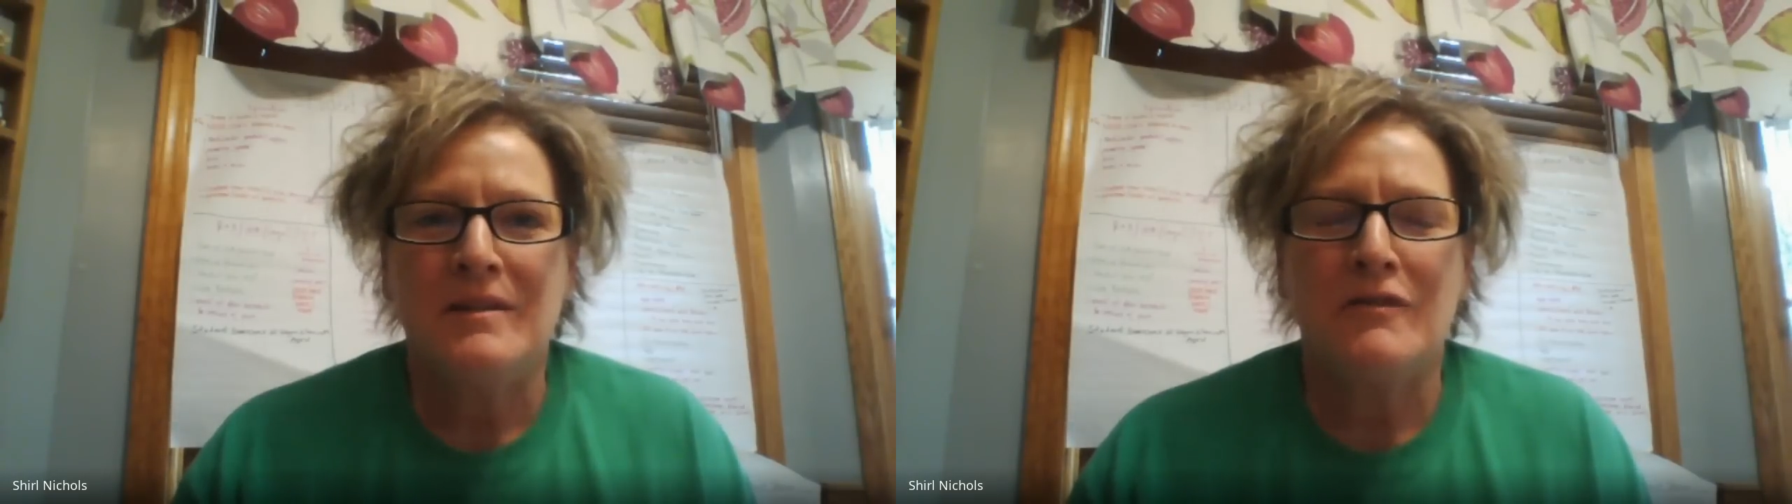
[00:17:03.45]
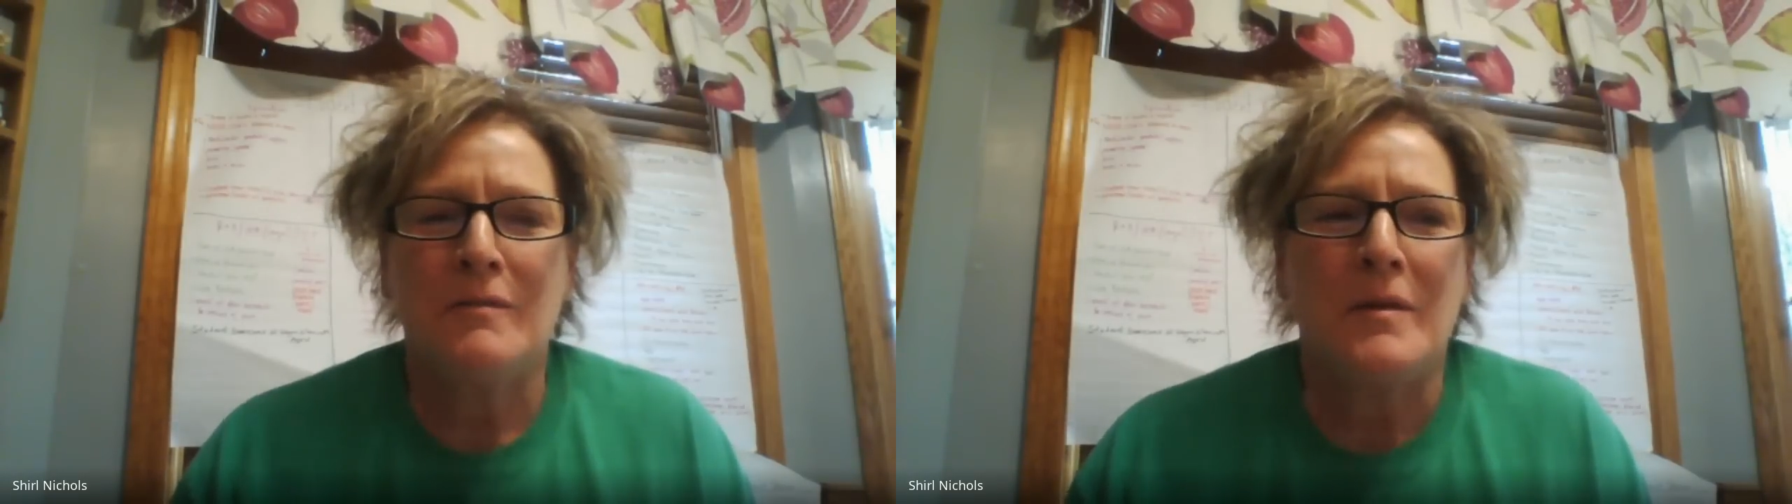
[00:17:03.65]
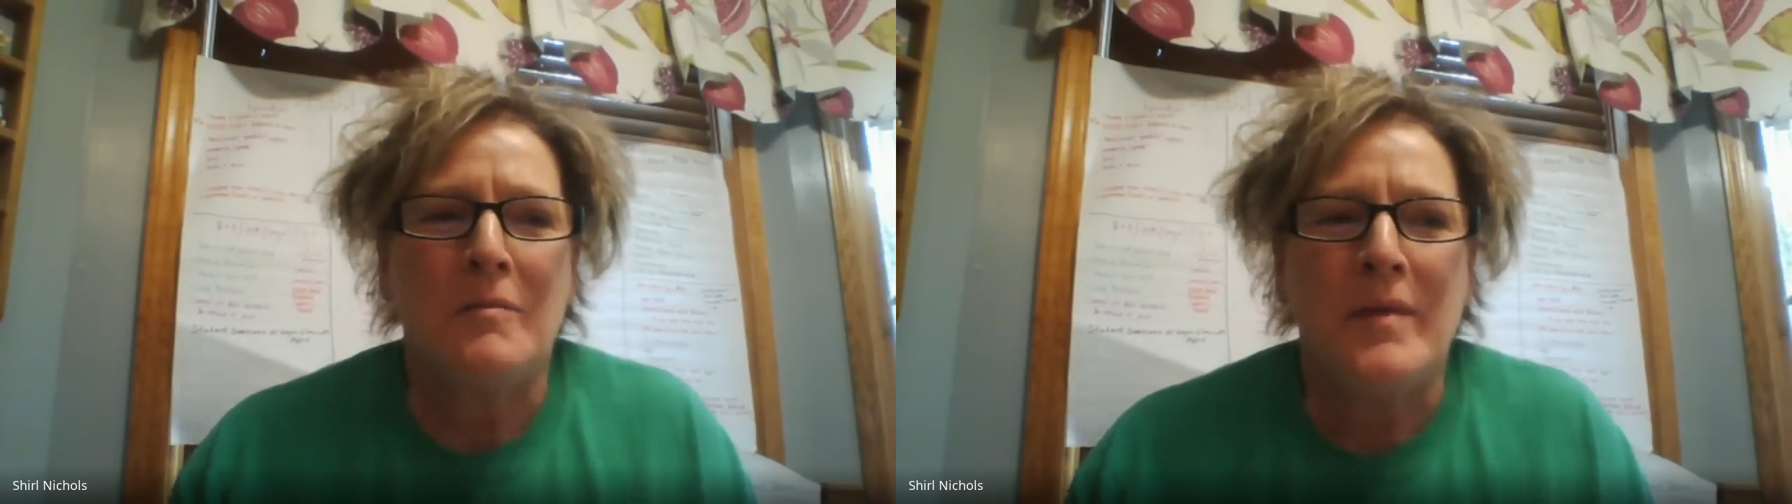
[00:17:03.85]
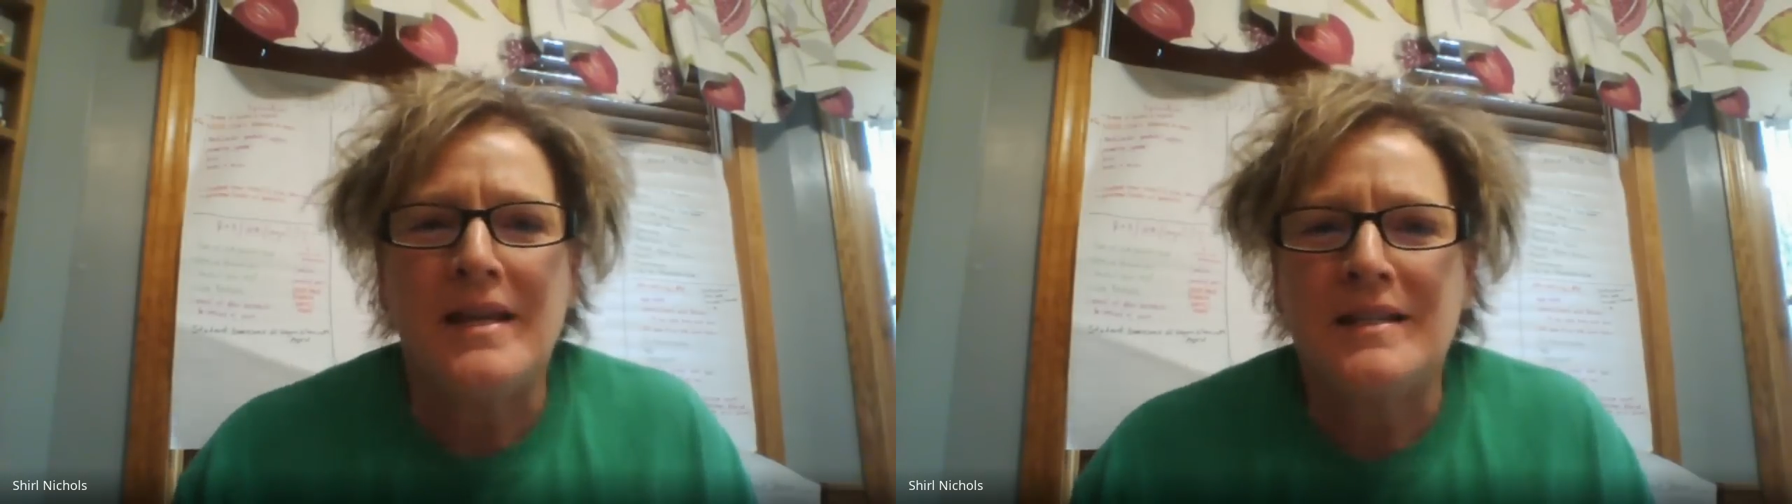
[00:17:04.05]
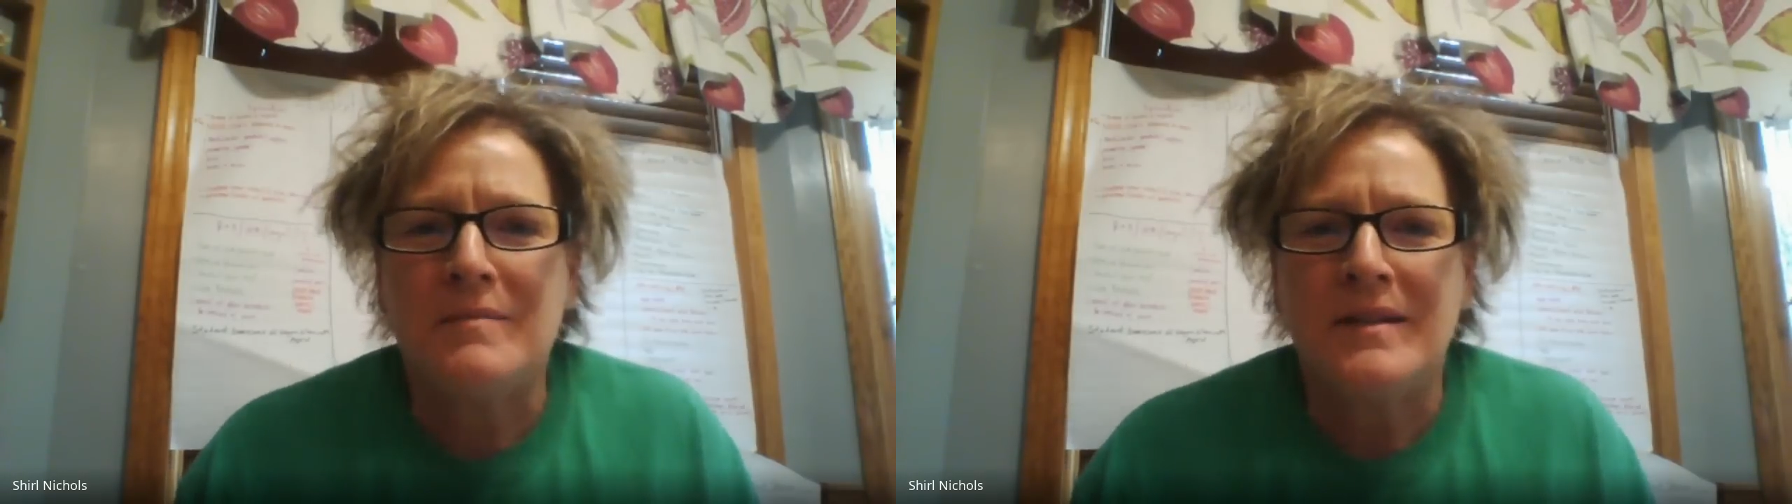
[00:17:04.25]
from their
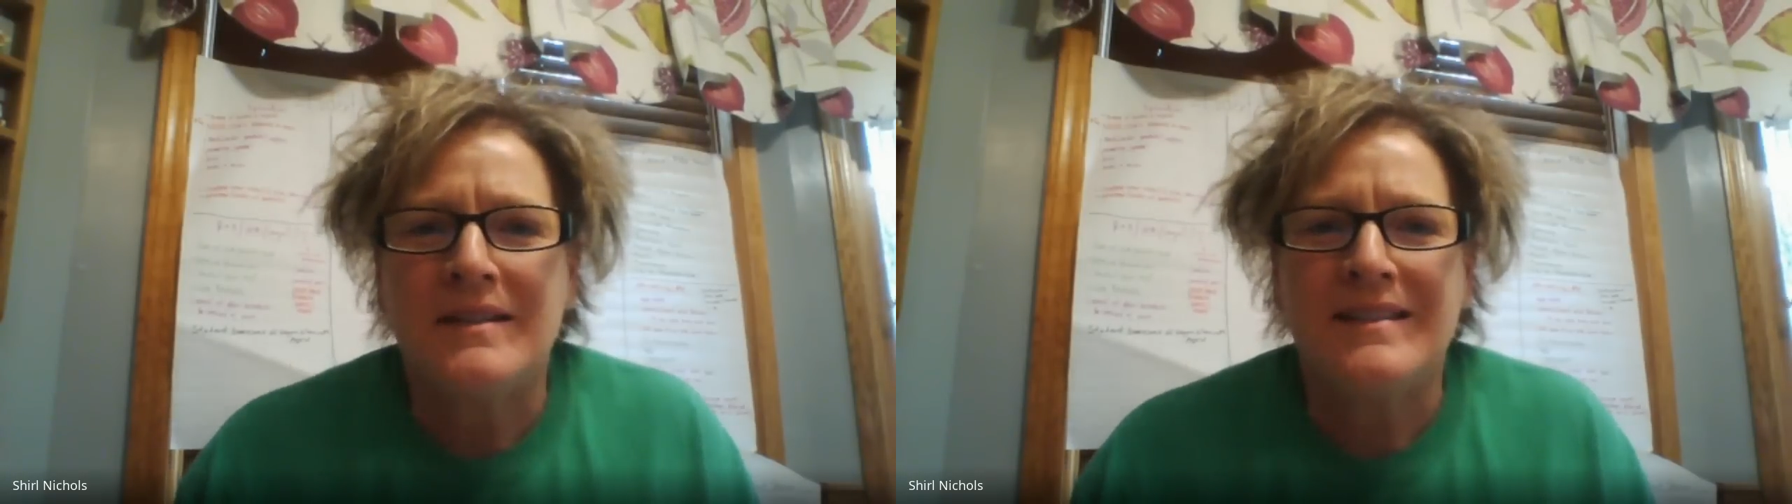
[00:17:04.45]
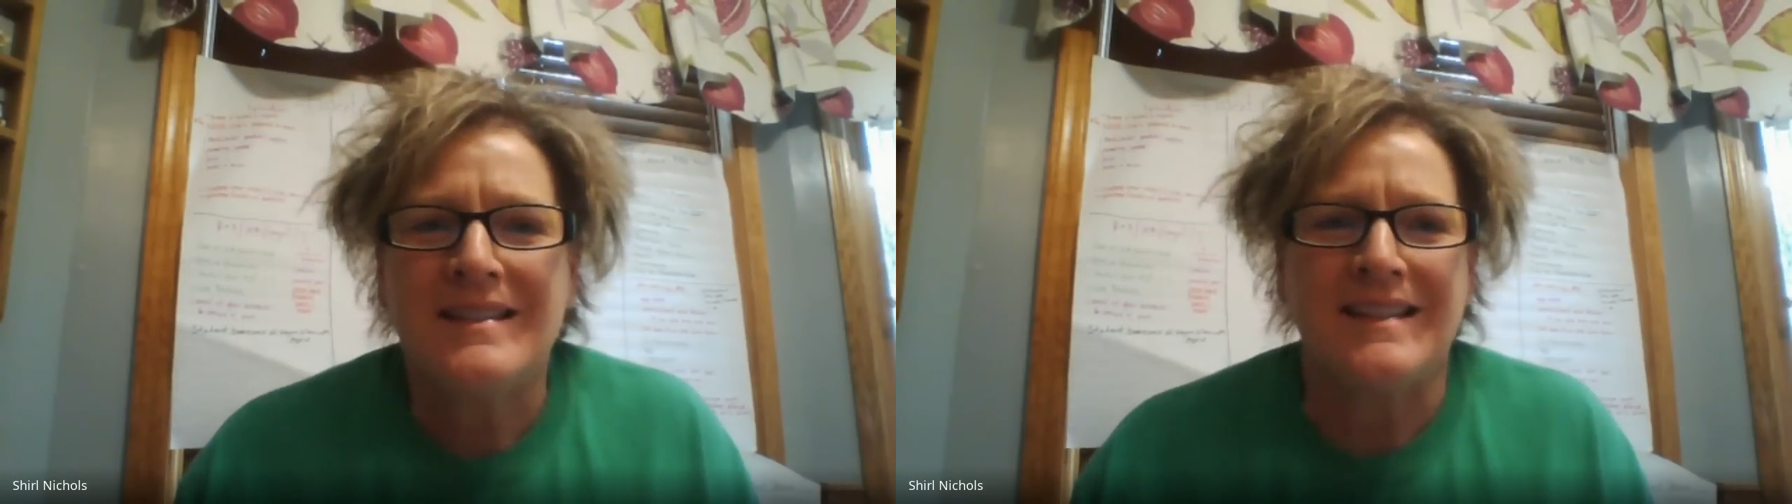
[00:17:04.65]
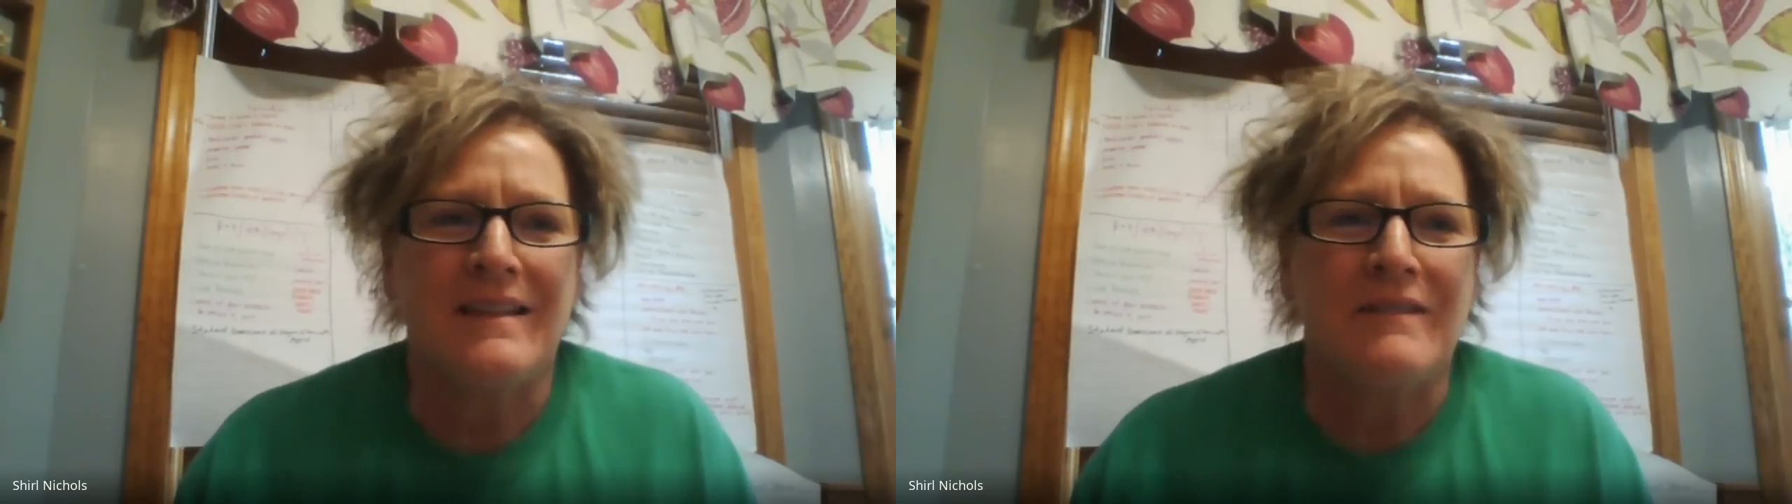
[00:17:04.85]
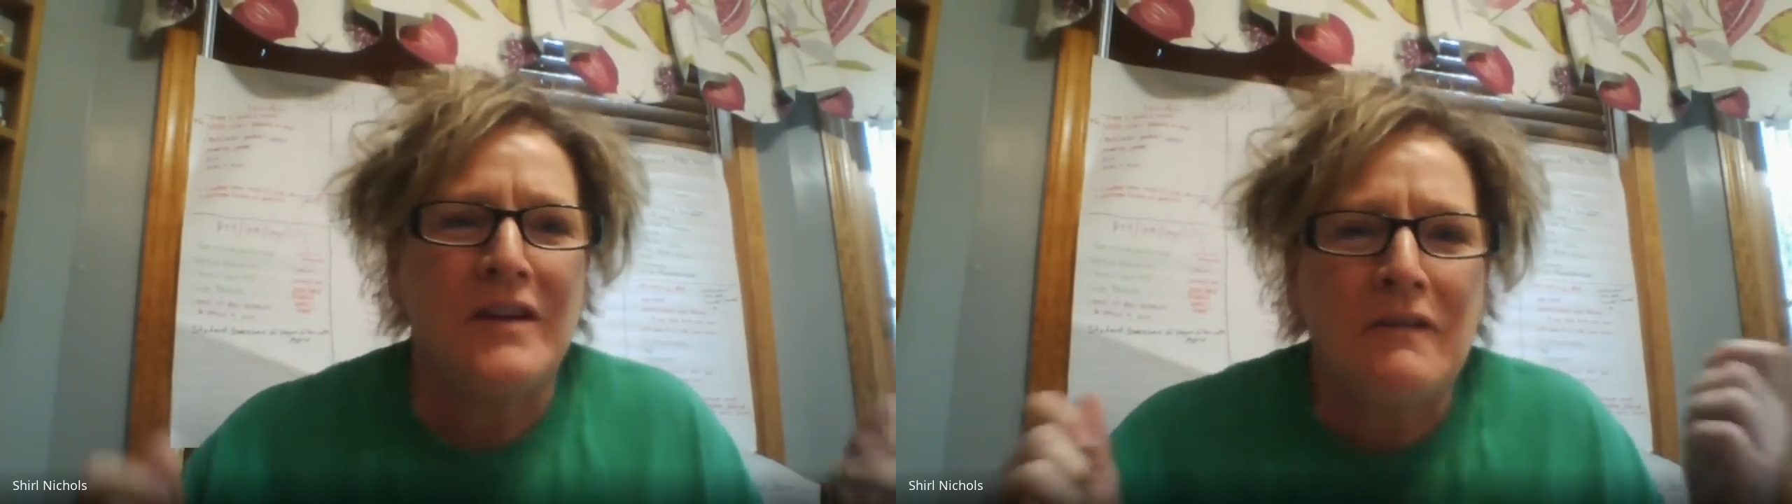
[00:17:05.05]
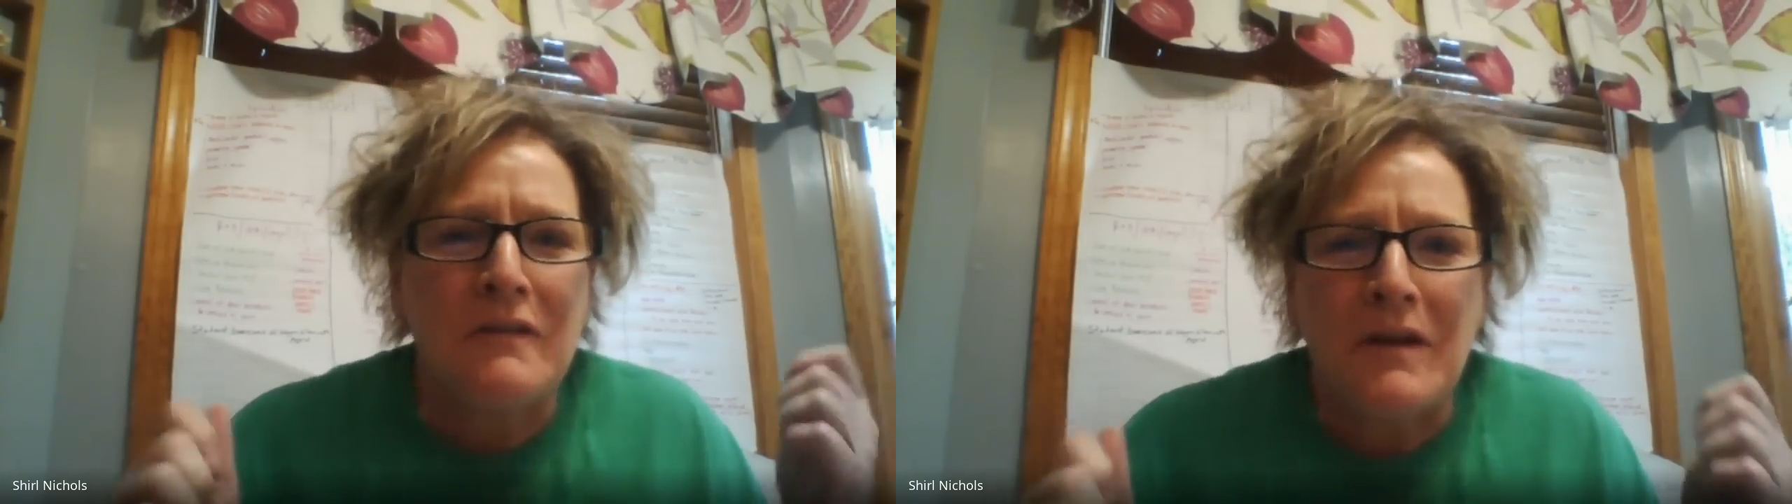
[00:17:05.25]
basements and they've got their